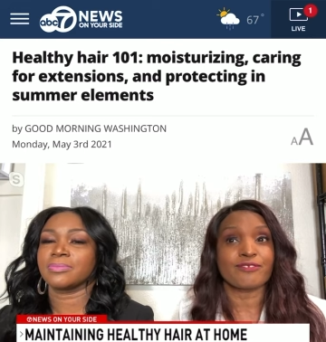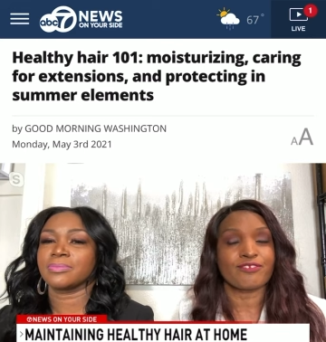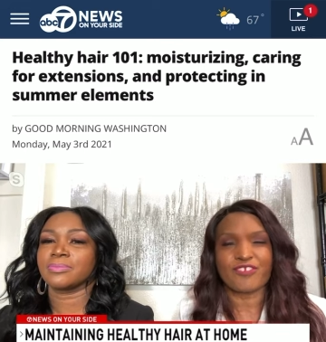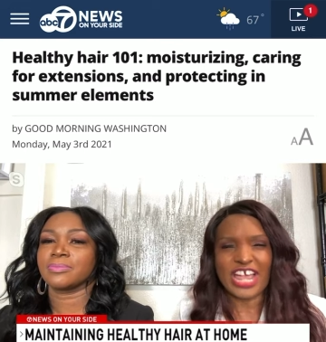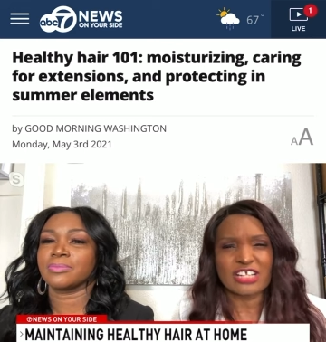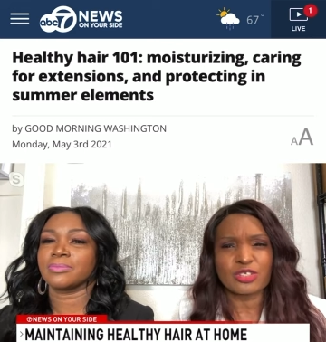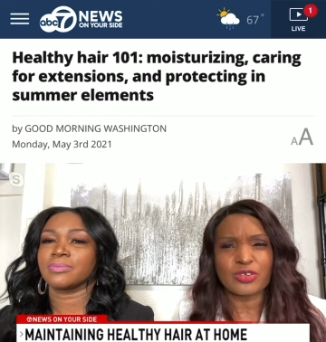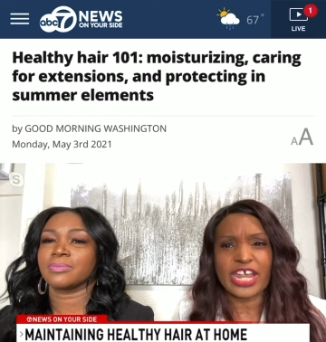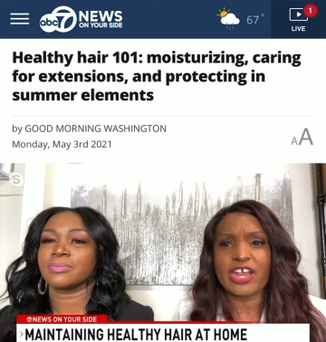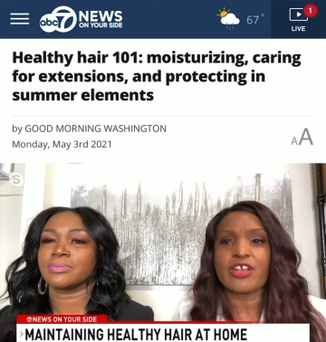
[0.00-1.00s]
Speaker 1: fragile
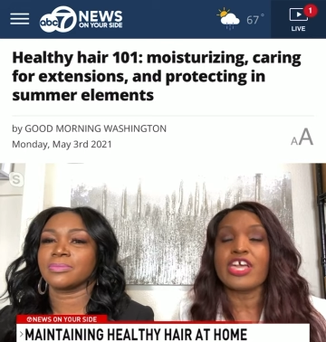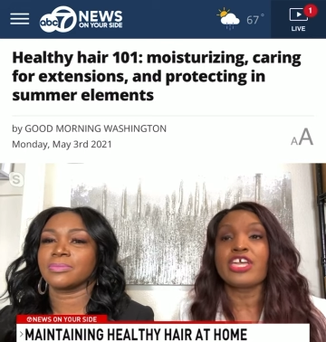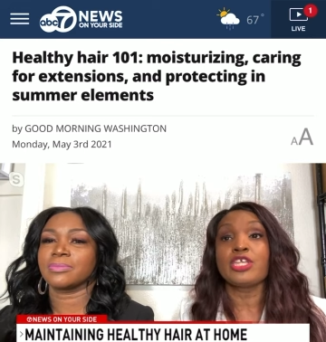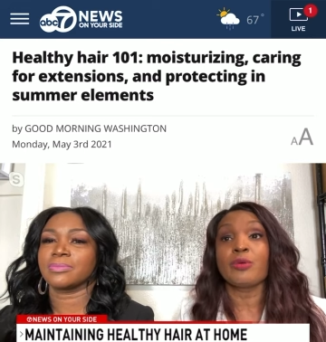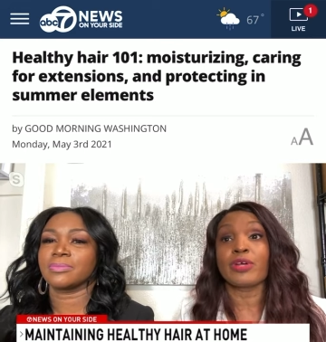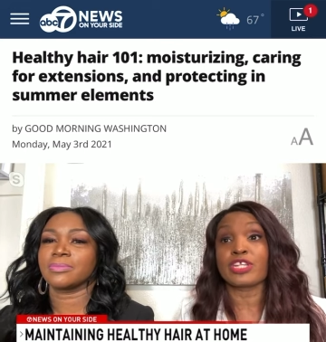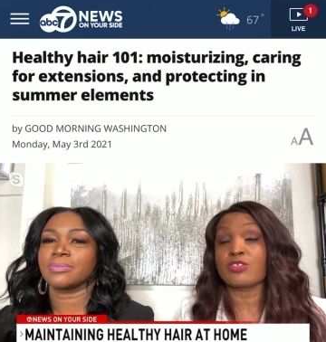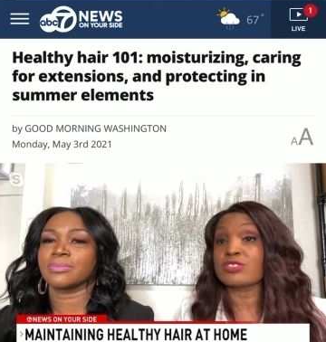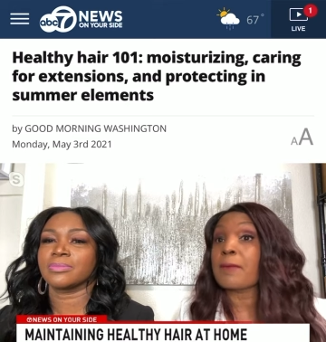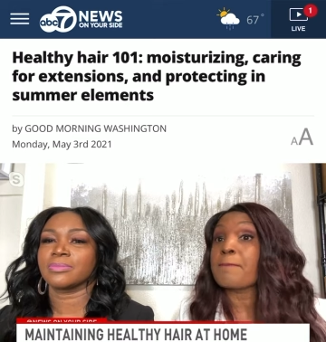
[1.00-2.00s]
hair, you want to
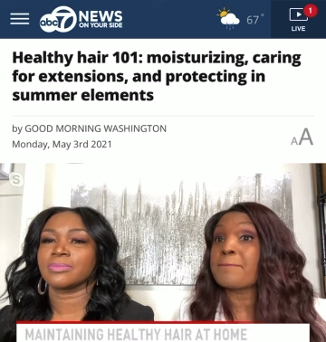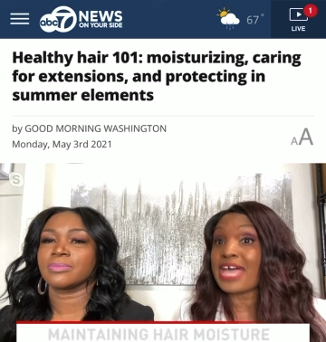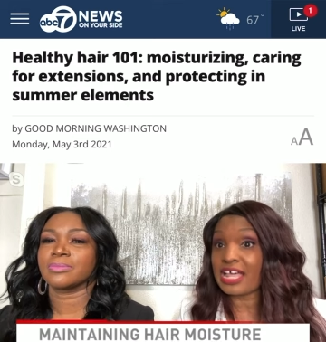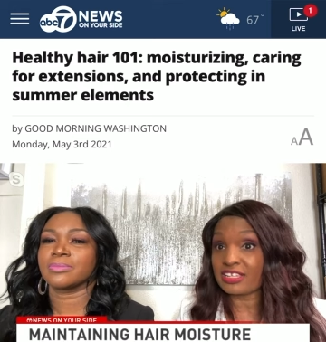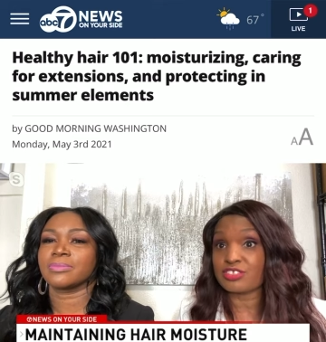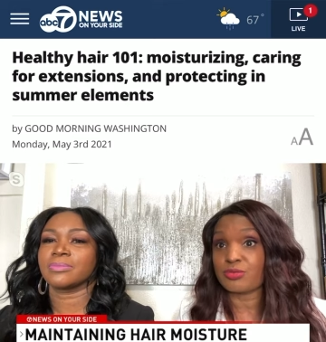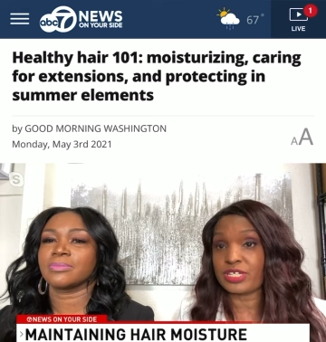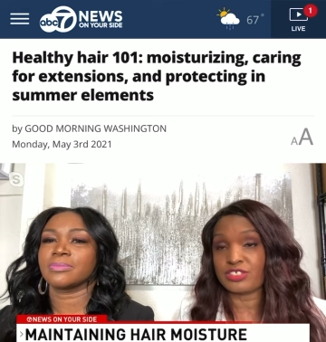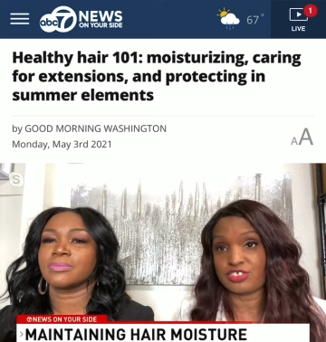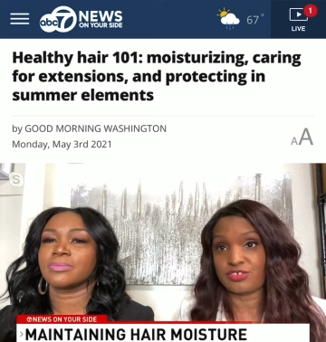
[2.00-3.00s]
use a balanced
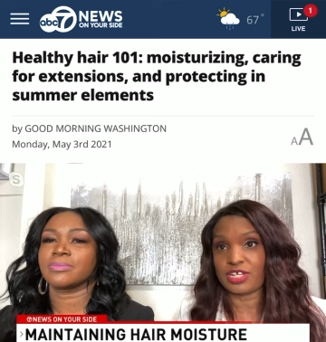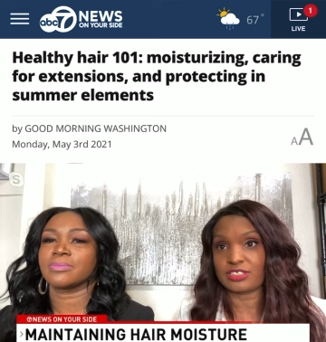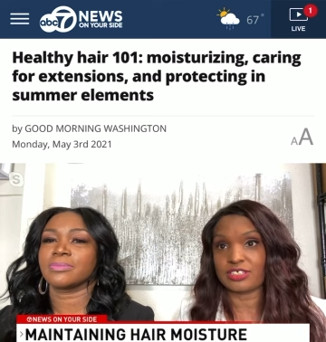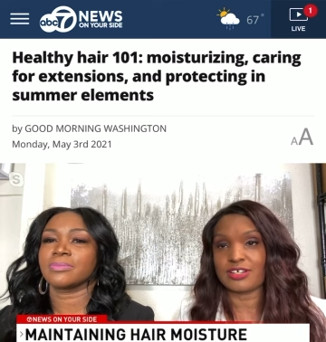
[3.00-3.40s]
reconstruction.